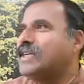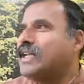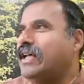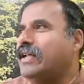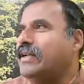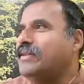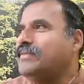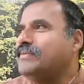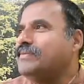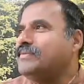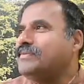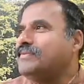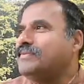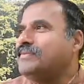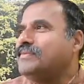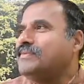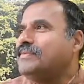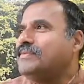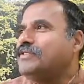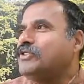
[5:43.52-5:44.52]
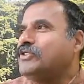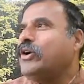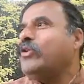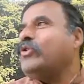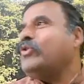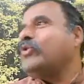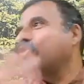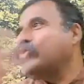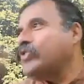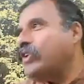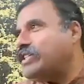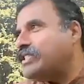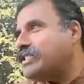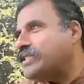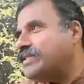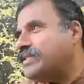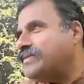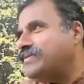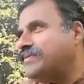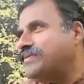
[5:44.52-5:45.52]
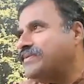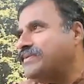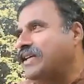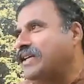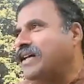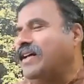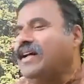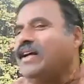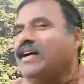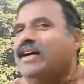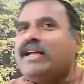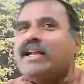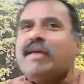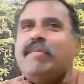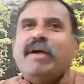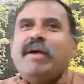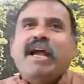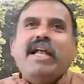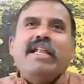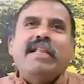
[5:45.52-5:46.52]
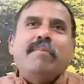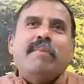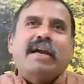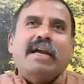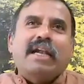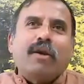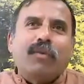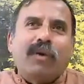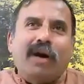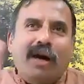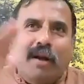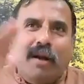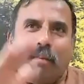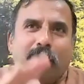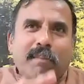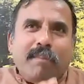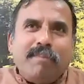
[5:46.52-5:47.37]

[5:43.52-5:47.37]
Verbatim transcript: Okay? So you have two choices. Remain in the mental world,